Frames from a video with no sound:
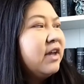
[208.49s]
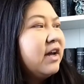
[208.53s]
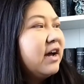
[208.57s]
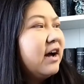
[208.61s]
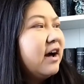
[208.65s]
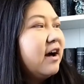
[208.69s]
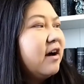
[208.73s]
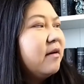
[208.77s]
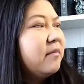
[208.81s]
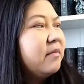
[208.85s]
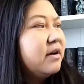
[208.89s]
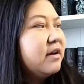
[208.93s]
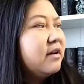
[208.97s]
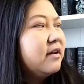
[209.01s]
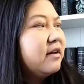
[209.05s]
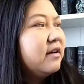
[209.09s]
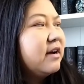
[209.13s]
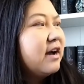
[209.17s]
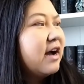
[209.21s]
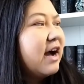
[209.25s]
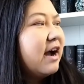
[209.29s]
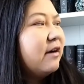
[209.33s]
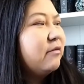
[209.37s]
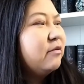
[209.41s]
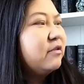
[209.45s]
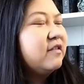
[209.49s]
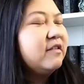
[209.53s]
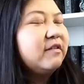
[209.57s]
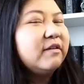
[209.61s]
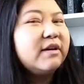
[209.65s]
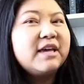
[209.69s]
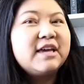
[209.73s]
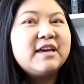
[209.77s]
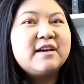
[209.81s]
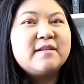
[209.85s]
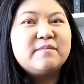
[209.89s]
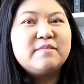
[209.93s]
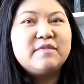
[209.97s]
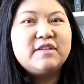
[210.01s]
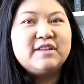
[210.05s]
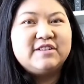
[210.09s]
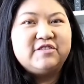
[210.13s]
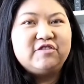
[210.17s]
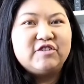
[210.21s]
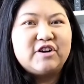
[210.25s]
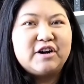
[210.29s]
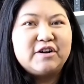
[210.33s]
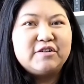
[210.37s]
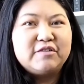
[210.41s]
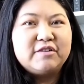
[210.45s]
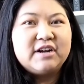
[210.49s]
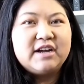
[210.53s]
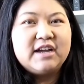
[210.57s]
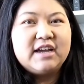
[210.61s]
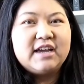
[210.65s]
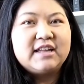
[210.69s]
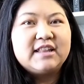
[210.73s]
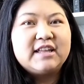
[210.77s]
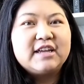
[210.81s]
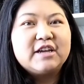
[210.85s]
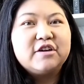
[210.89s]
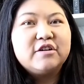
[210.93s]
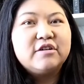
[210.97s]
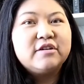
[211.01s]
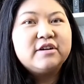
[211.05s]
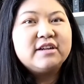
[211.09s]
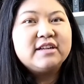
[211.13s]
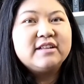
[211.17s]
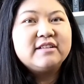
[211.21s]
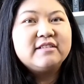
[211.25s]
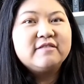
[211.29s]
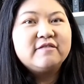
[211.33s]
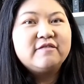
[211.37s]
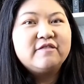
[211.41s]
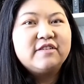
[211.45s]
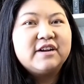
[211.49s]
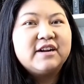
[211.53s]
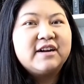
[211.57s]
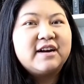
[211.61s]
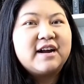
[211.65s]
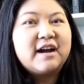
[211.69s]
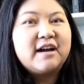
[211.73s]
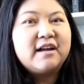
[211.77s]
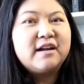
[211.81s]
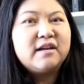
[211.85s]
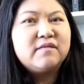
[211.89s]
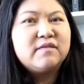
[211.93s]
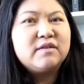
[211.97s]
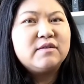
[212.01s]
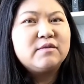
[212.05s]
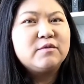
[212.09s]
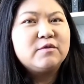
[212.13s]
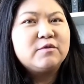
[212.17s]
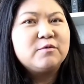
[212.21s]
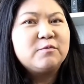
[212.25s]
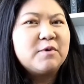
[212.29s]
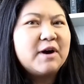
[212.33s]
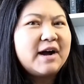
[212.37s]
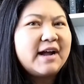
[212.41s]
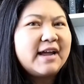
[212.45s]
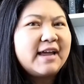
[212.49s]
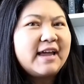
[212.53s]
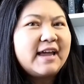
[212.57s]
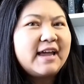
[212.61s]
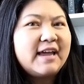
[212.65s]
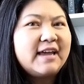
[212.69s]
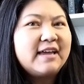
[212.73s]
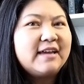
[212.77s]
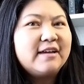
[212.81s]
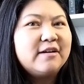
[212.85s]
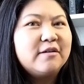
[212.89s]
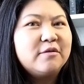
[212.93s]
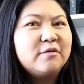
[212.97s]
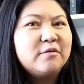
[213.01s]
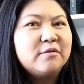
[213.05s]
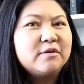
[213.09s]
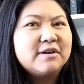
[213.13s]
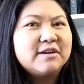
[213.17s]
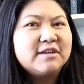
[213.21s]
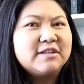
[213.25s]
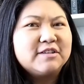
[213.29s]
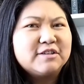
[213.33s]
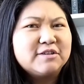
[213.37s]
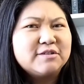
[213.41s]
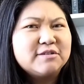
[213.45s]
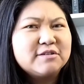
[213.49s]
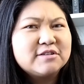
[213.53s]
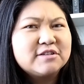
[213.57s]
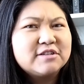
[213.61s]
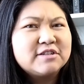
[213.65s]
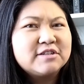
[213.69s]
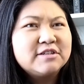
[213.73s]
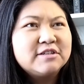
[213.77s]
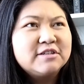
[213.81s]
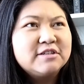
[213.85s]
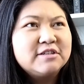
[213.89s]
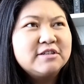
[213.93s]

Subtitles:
I was looking up the genre and I couldn't figure out if it was YA or adult